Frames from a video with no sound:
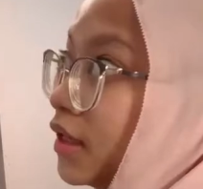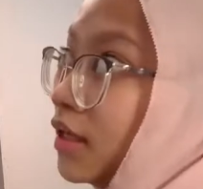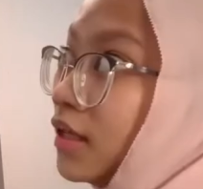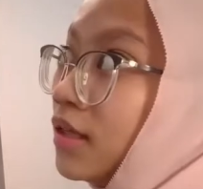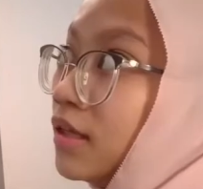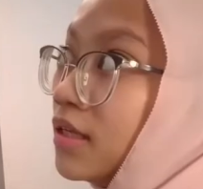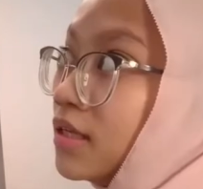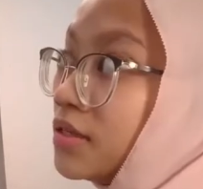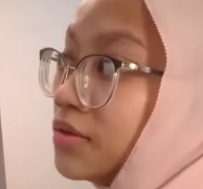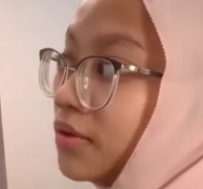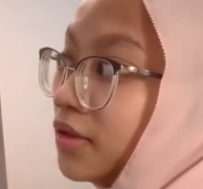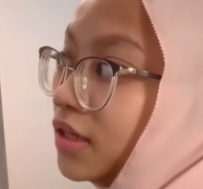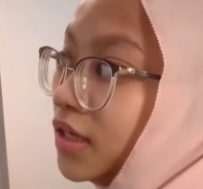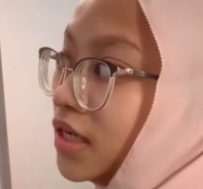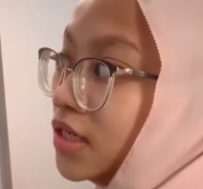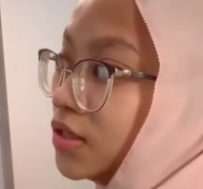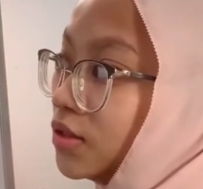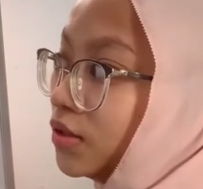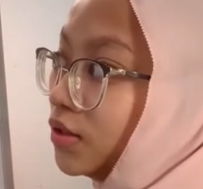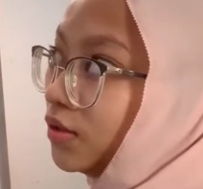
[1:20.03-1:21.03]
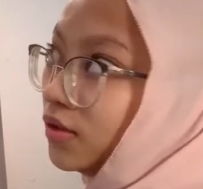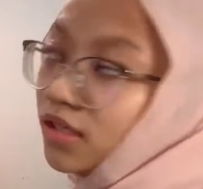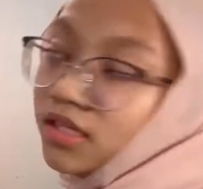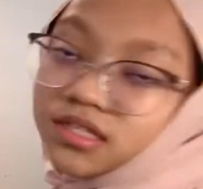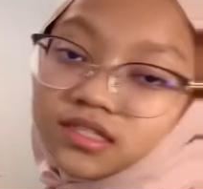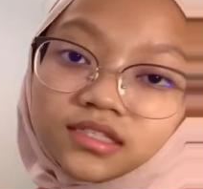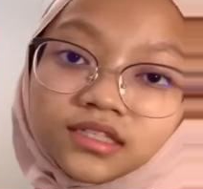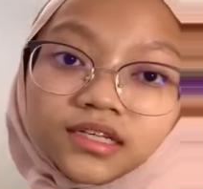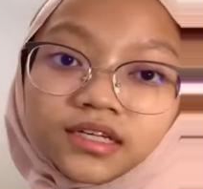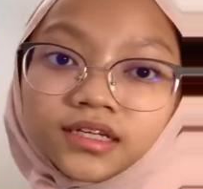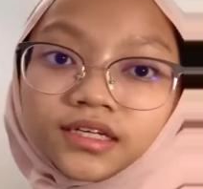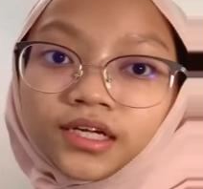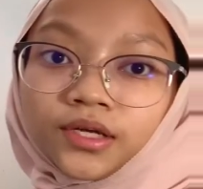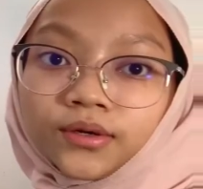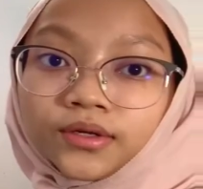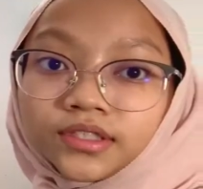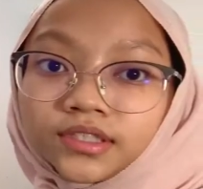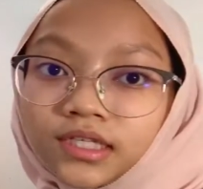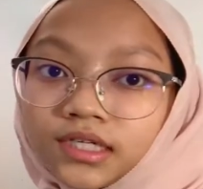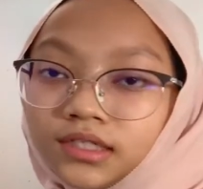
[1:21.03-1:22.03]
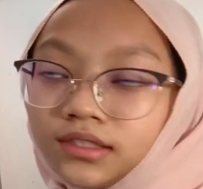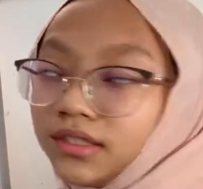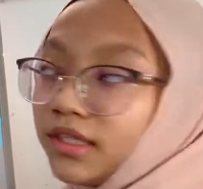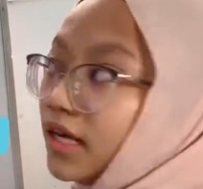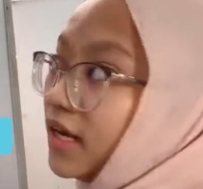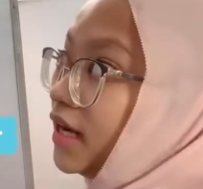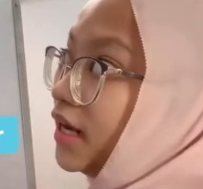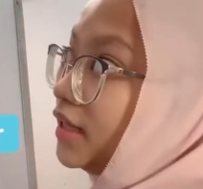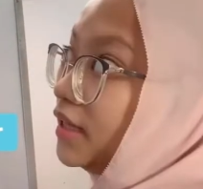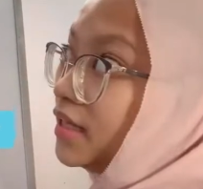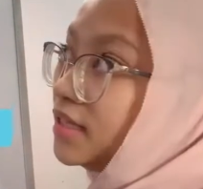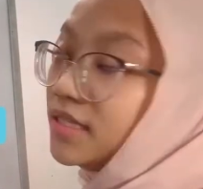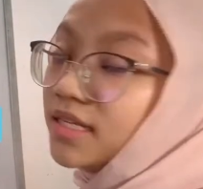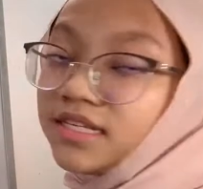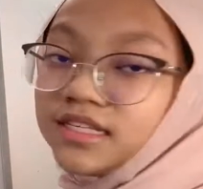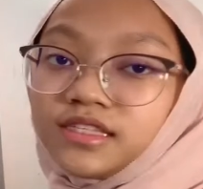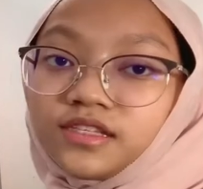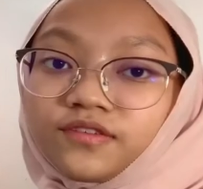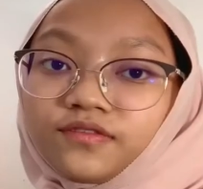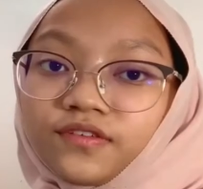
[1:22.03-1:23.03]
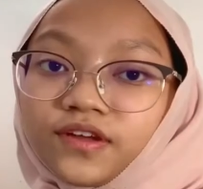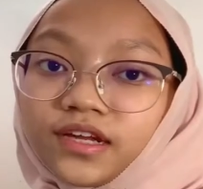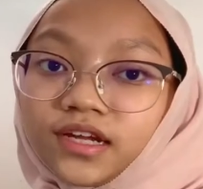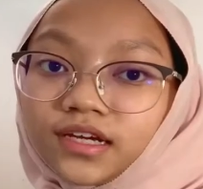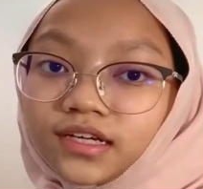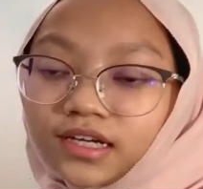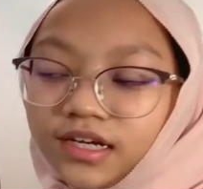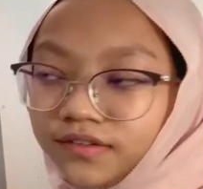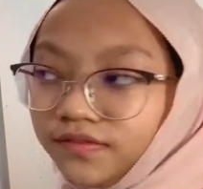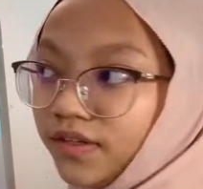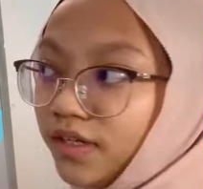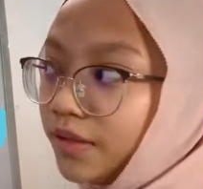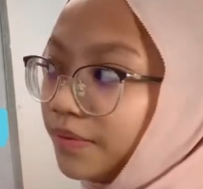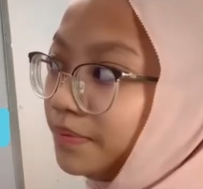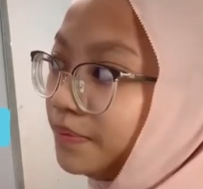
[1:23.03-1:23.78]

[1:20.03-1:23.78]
This one, as you know, is the aorta, and this is the vena cava.